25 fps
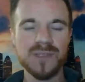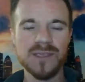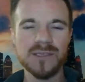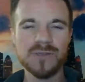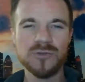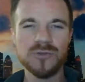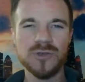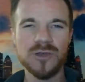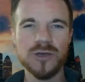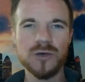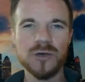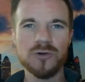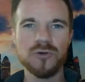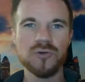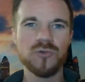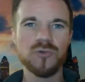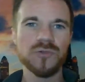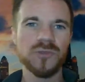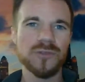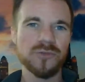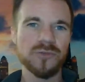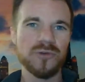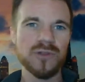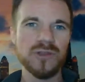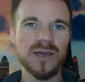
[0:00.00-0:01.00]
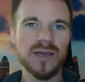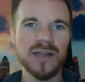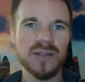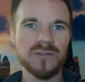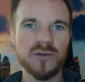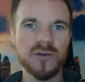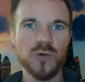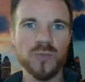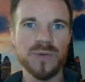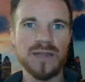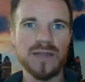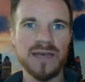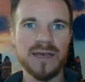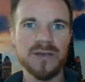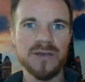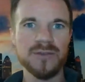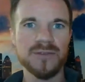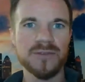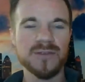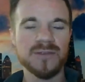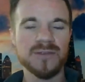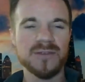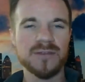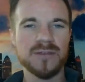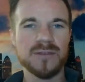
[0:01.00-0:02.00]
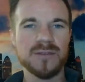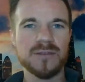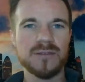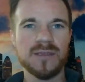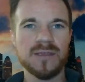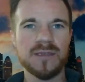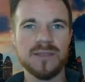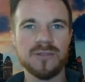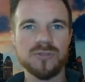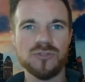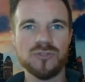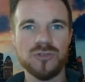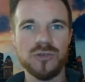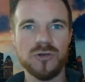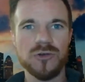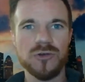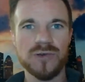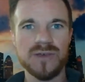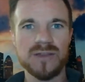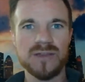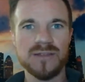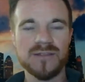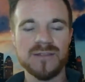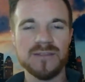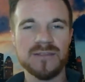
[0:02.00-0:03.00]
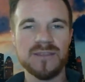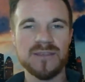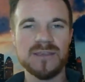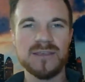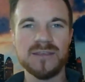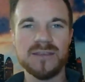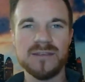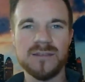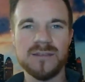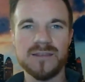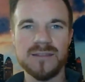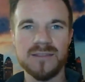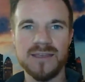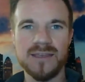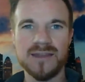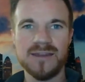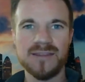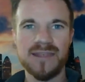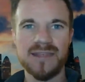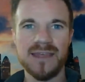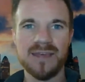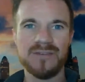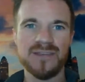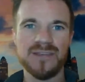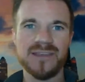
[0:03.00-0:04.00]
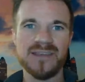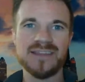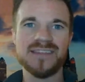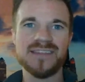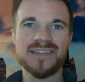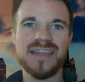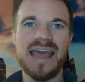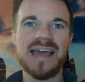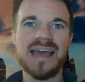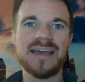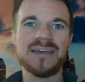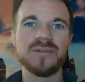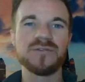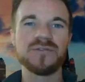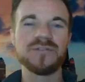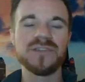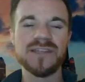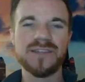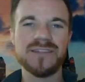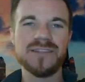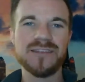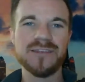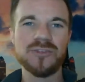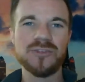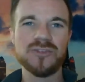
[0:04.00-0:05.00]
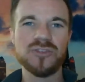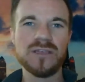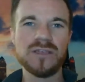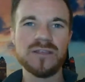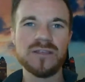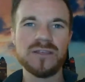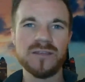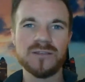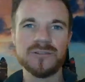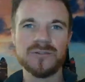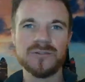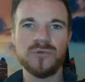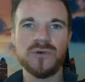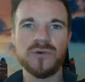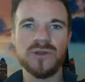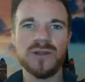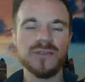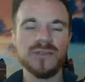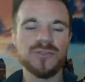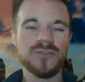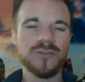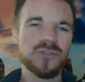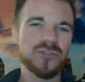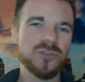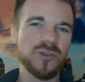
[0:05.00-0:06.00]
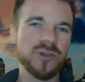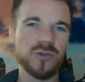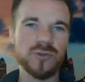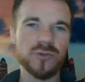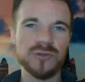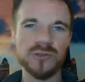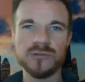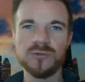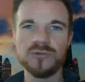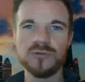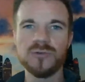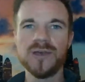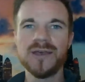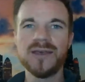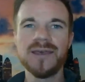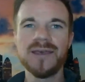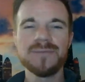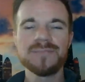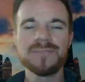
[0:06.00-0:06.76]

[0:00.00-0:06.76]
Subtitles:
You go to a lot of open houses and showings and things, and they just have like a stack of listing sheets like the one I just showed you.